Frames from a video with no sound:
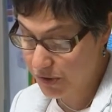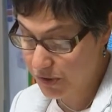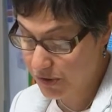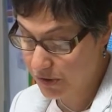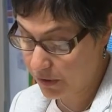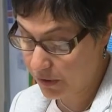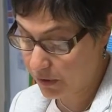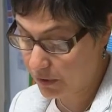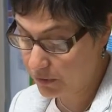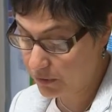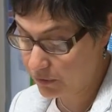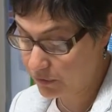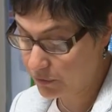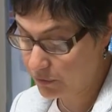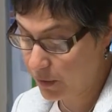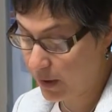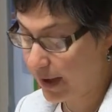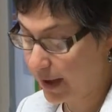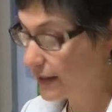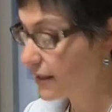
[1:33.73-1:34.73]
So
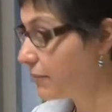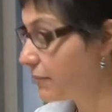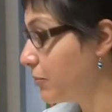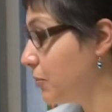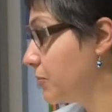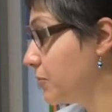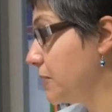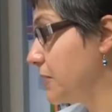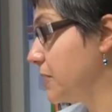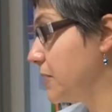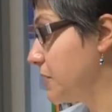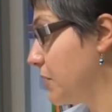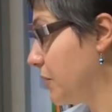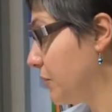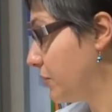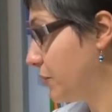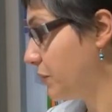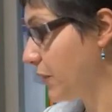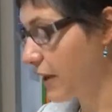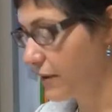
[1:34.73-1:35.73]
we had a moment
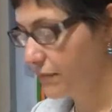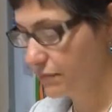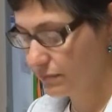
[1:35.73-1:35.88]
of